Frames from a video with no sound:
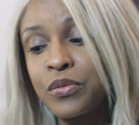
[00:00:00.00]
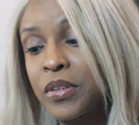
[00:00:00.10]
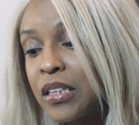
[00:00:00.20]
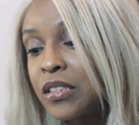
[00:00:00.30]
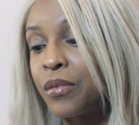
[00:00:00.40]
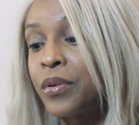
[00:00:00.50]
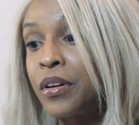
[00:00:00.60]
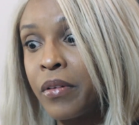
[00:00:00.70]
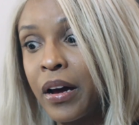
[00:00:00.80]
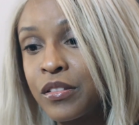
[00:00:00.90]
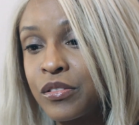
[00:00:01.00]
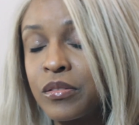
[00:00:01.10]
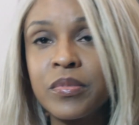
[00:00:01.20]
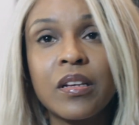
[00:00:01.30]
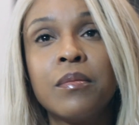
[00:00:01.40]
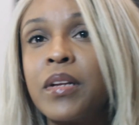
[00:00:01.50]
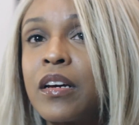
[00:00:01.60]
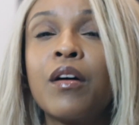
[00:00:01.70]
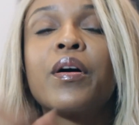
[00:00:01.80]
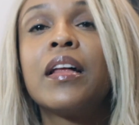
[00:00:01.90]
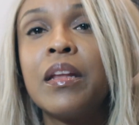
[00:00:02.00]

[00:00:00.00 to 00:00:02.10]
When I started running writers' rooms, I'm like, okay,